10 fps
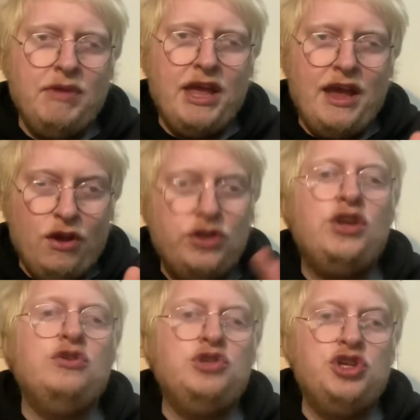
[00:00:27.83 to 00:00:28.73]

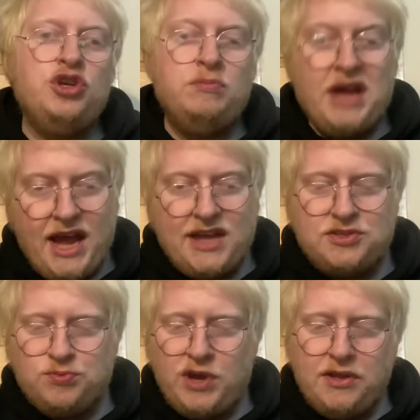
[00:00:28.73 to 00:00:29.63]
YouTube
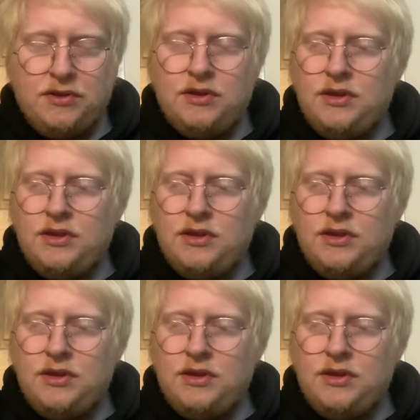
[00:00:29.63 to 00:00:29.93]
as well.